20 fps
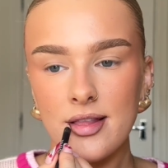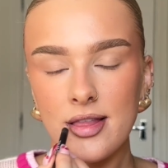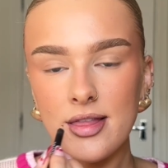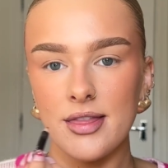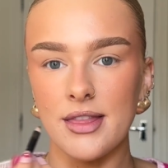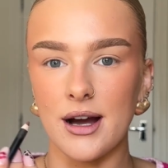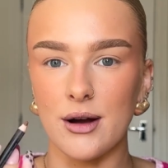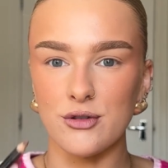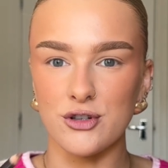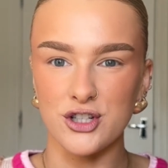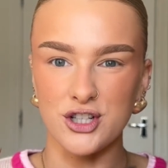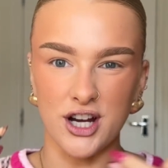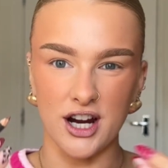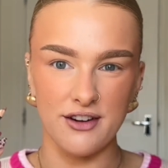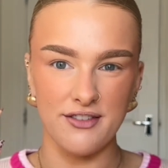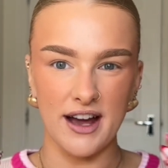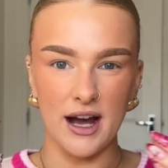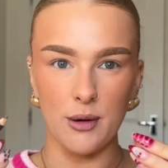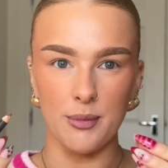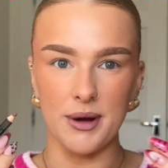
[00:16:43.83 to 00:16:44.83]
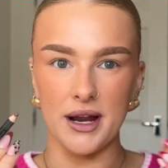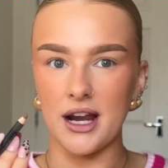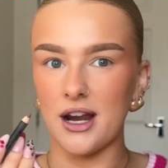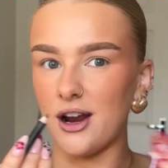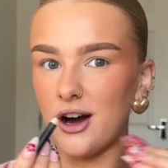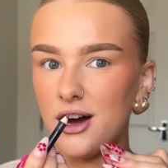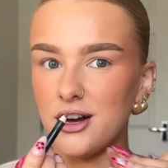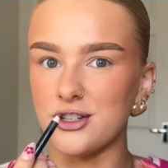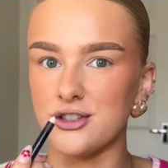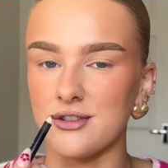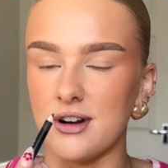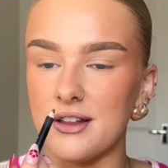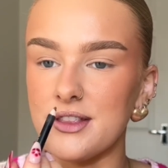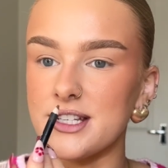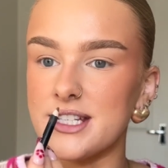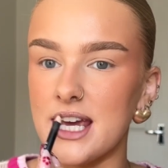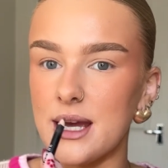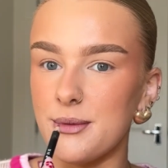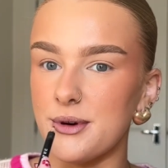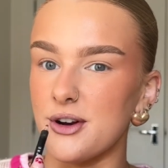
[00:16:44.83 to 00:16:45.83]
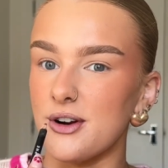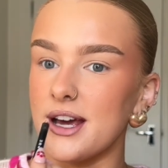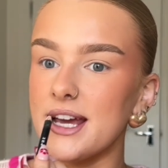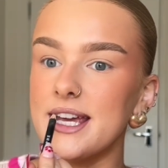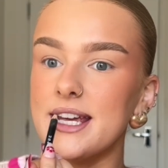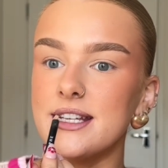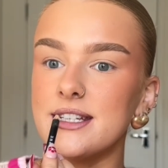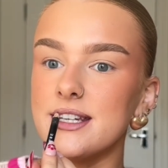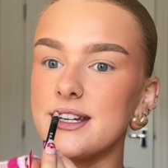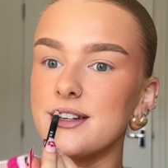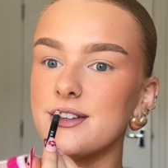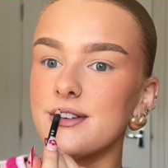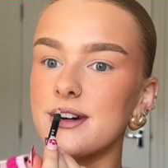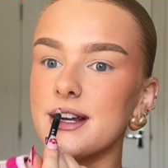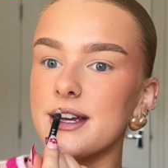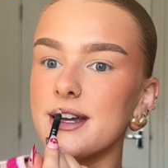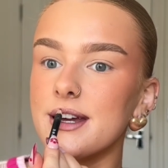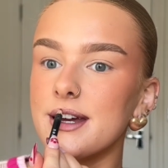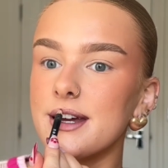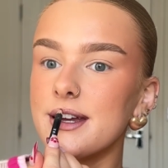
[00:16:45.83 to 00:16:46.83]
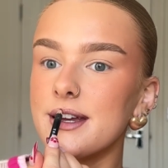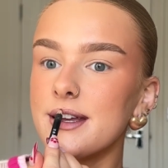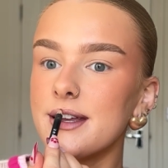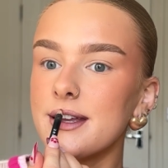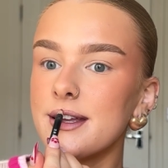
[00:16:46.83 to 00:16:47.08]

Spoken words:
That will just kind of help it last throughout the day when you're like eating and drinking.